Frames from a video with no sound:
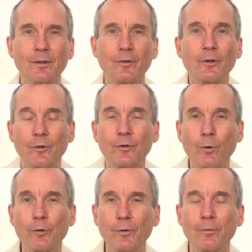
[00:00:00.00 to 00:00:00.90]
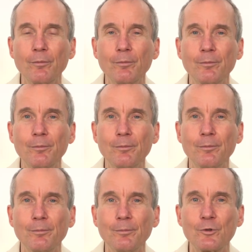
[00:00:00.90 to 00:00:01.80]
this is what
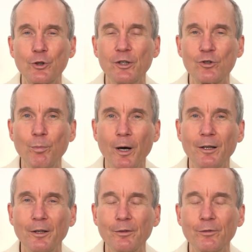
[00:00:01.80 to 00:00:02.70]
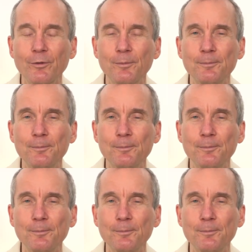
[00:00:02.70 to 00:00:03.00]
changed my life.